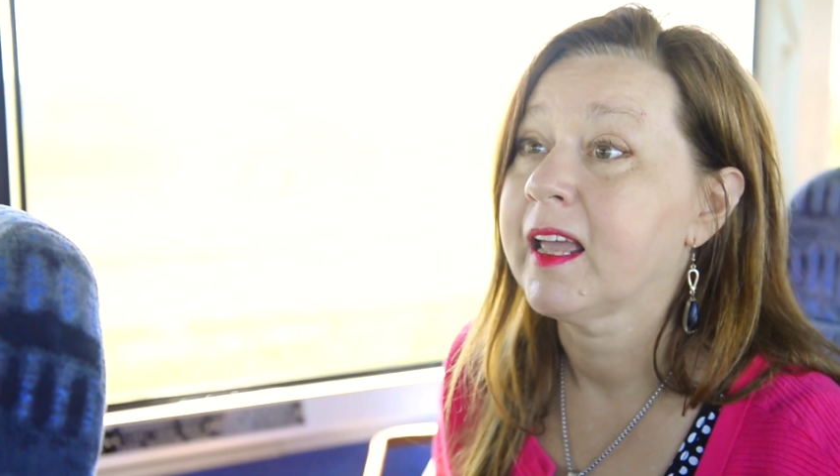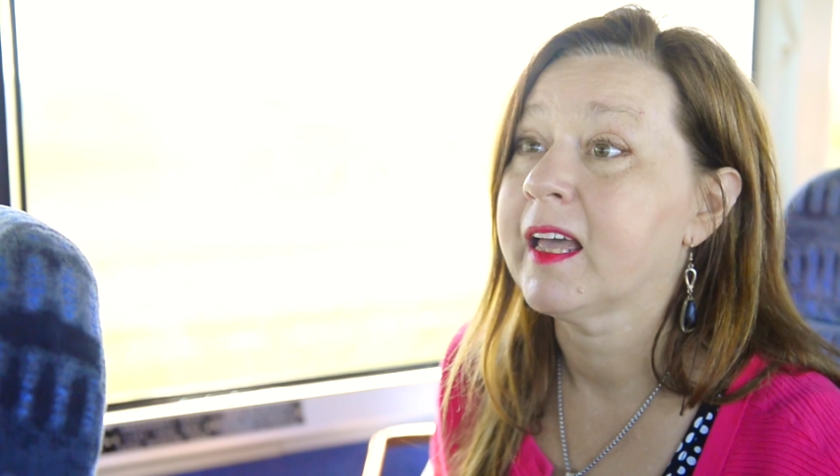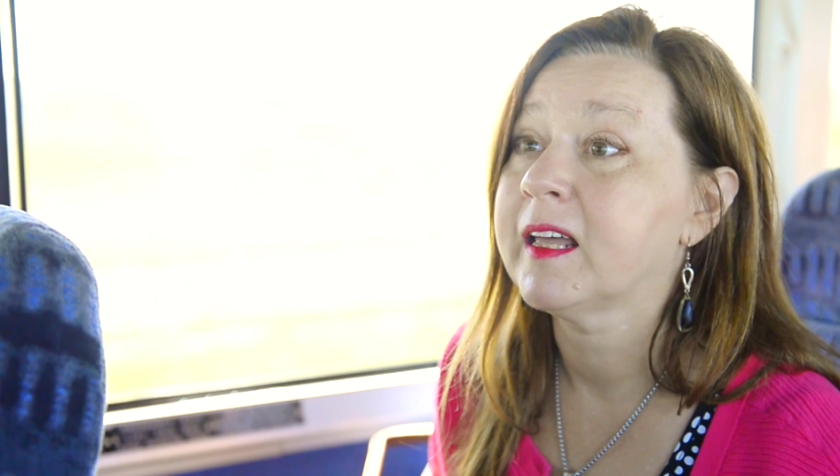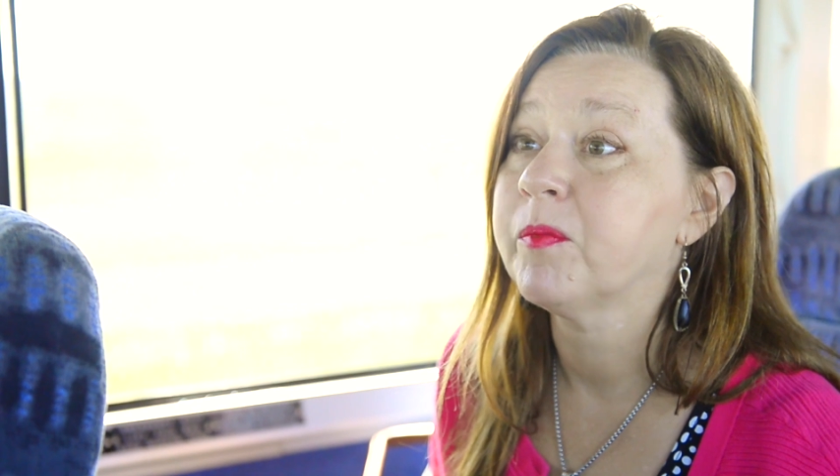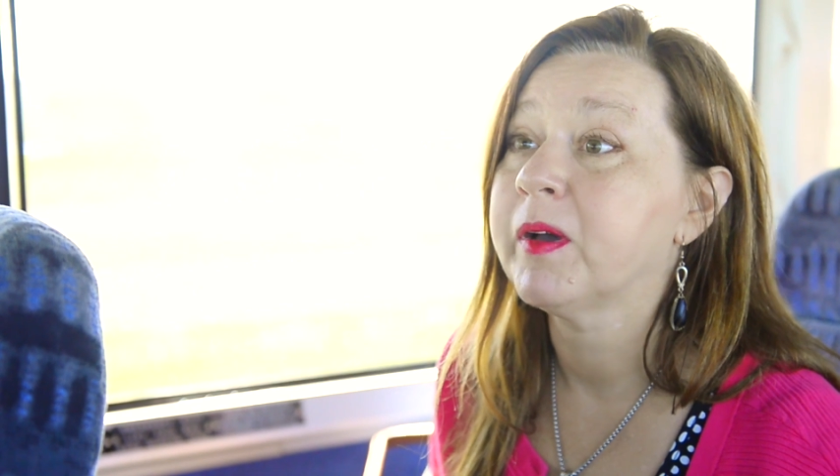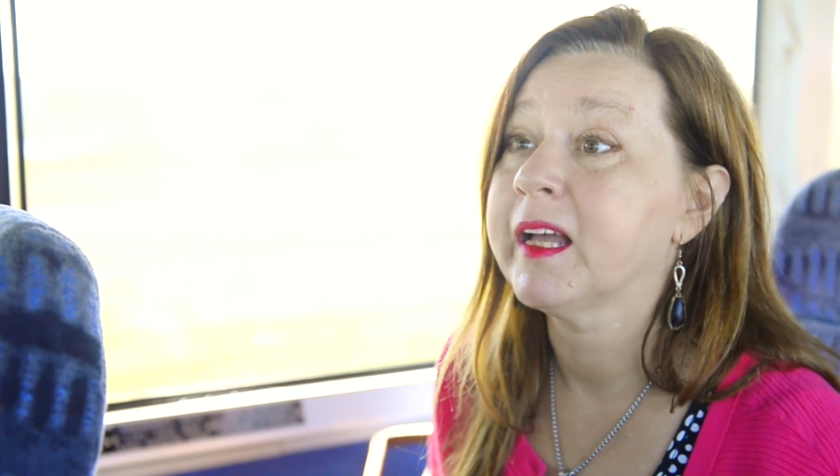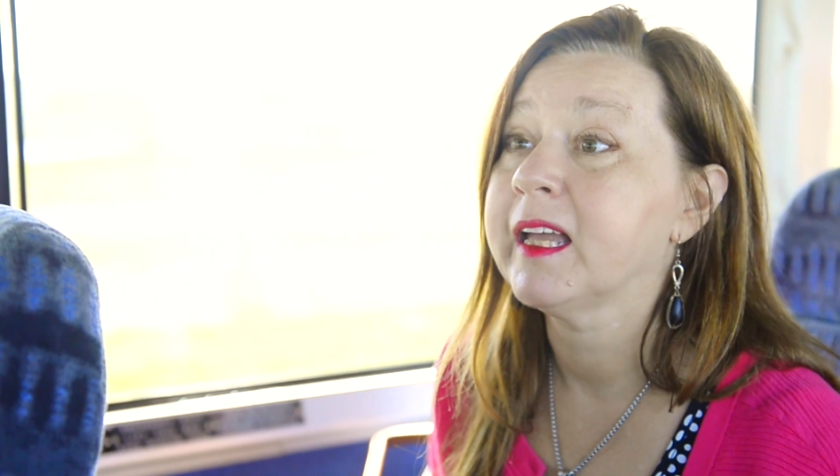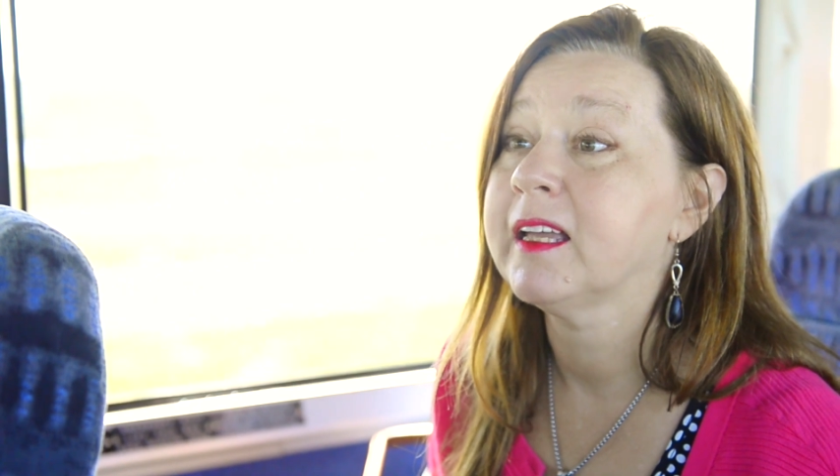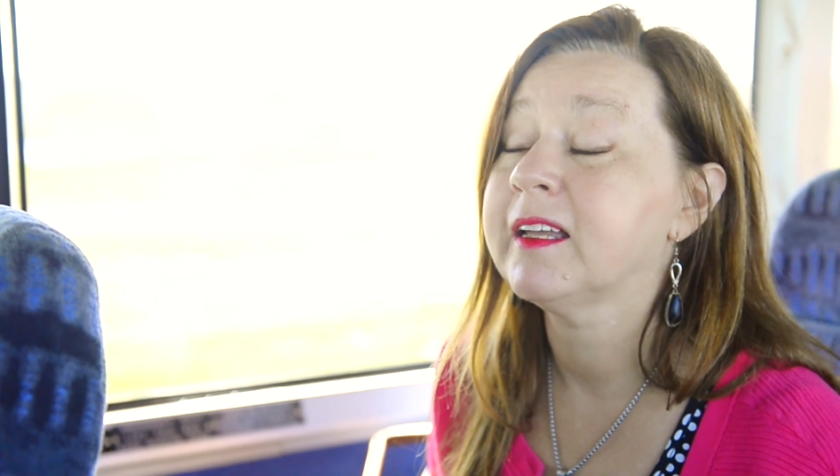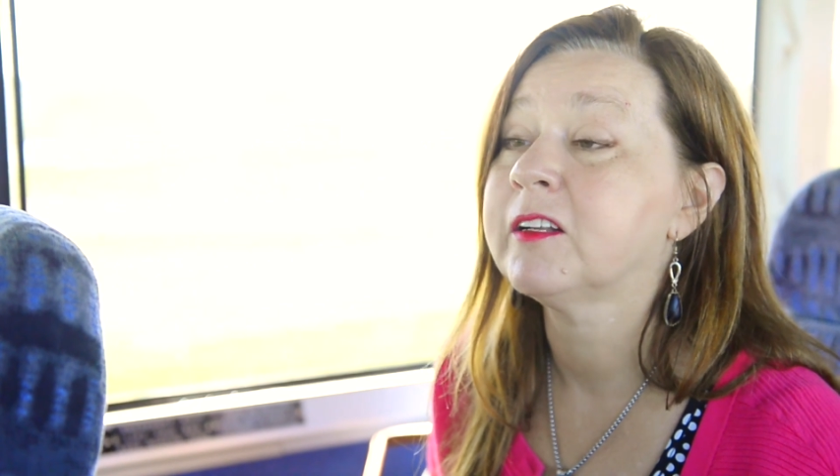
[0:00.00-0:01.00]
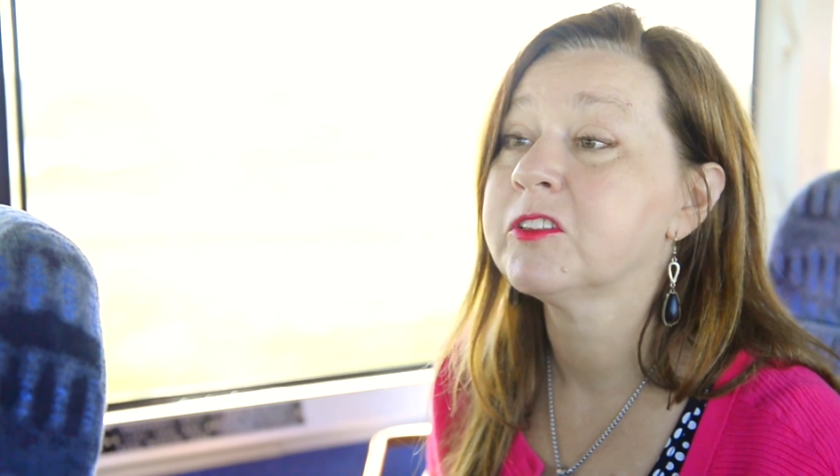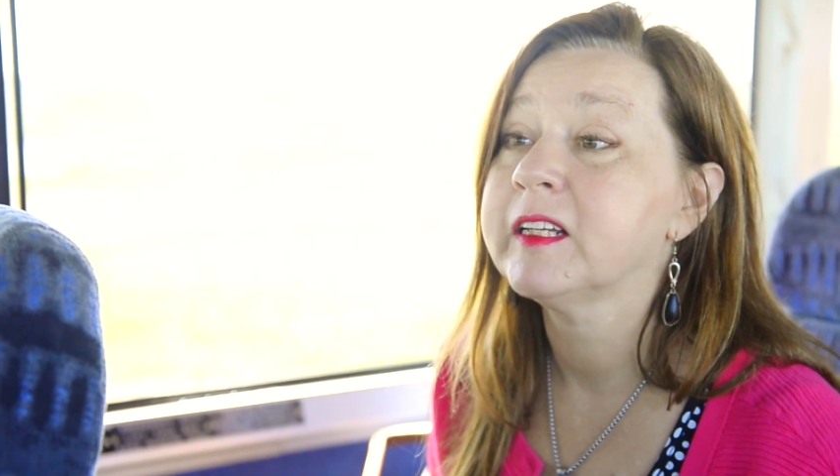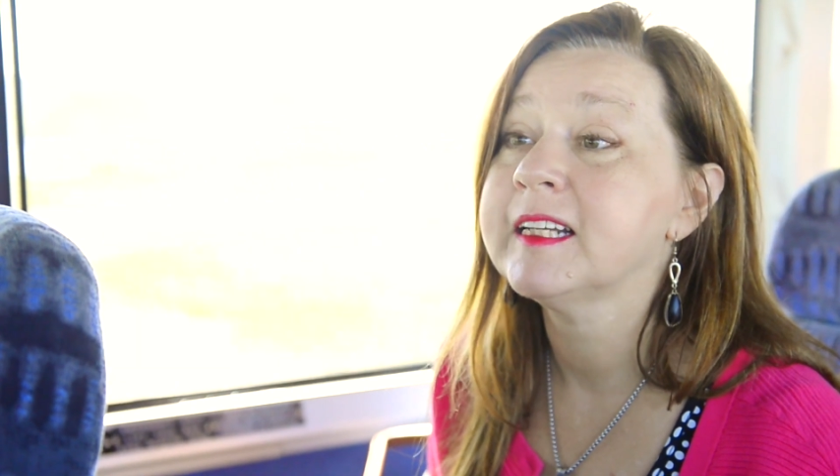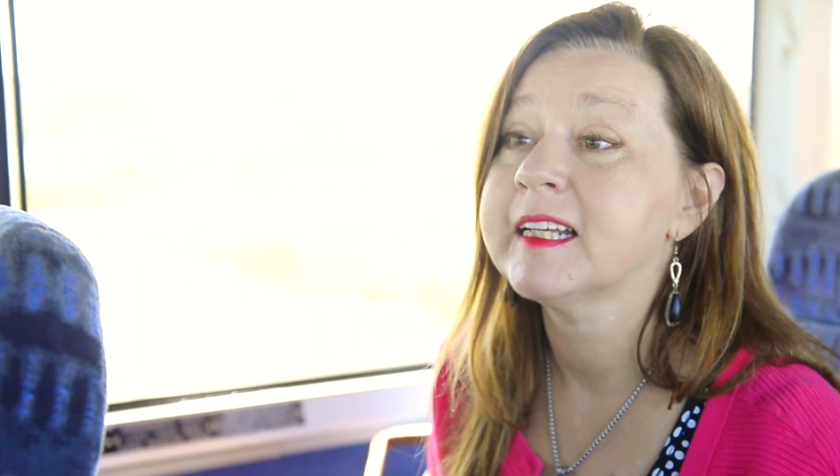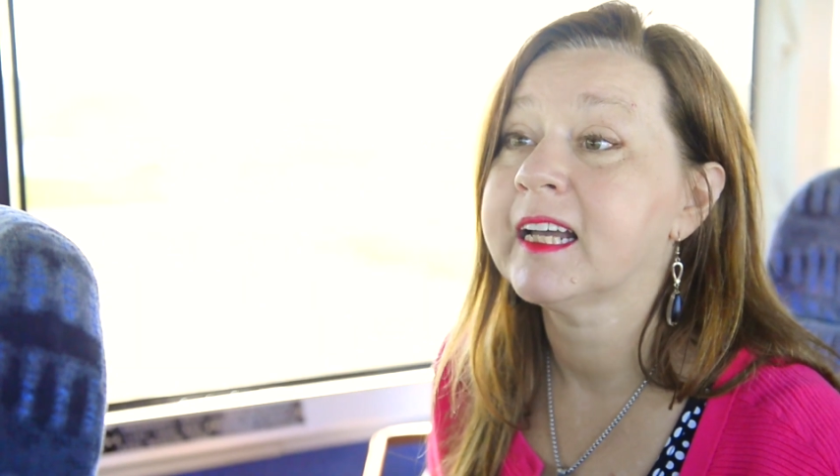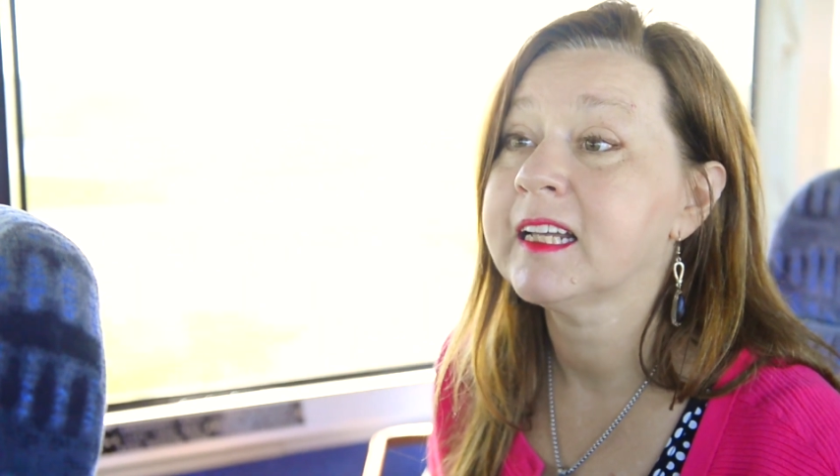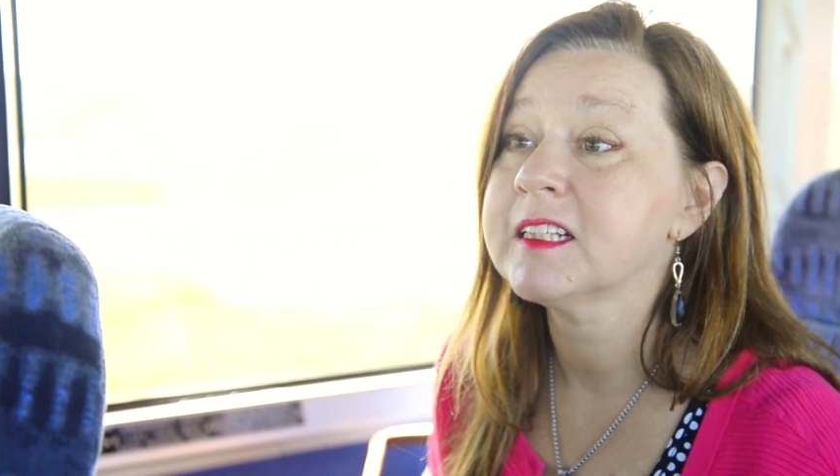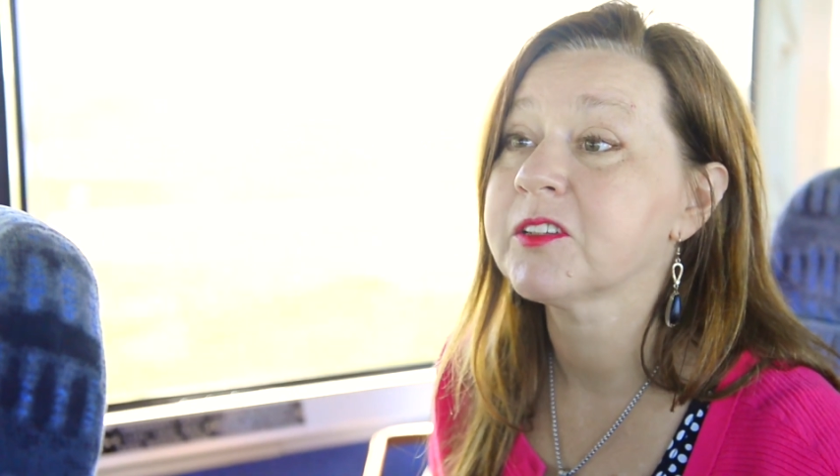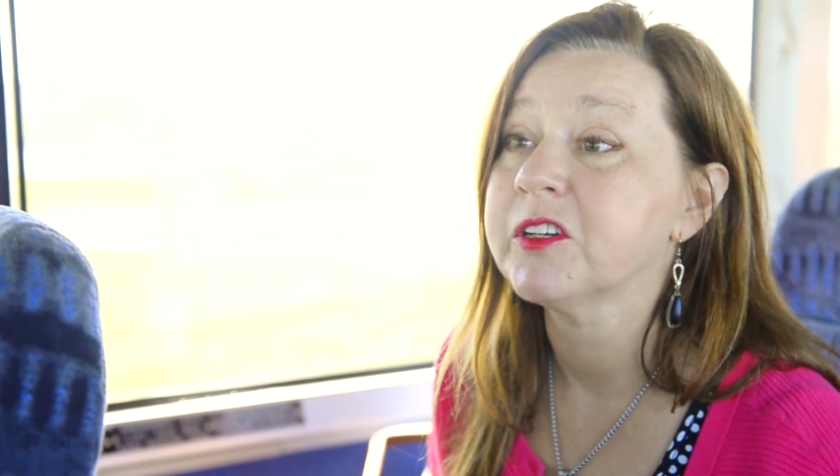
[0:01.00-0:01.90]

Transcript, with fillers: and my elderly dad is